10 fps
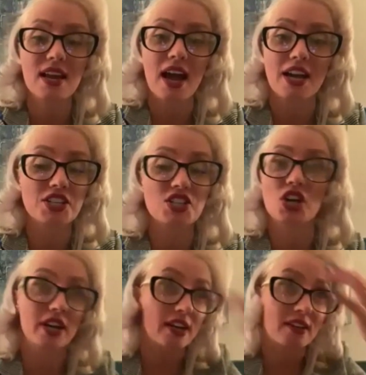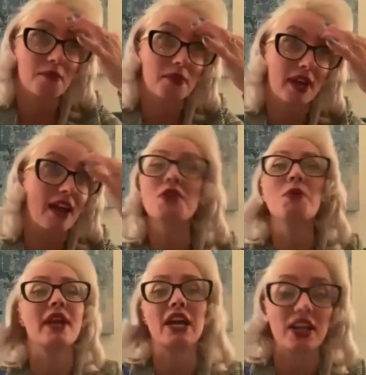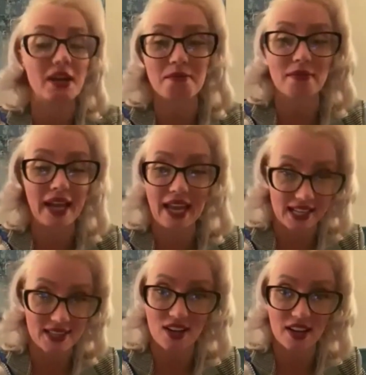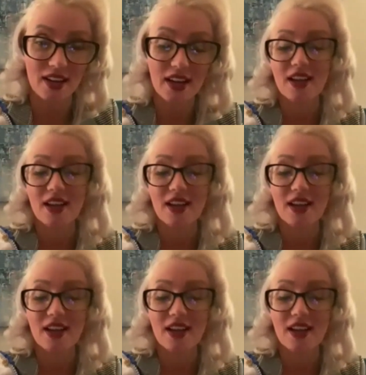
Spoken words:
I just took everyone I could get my hands on.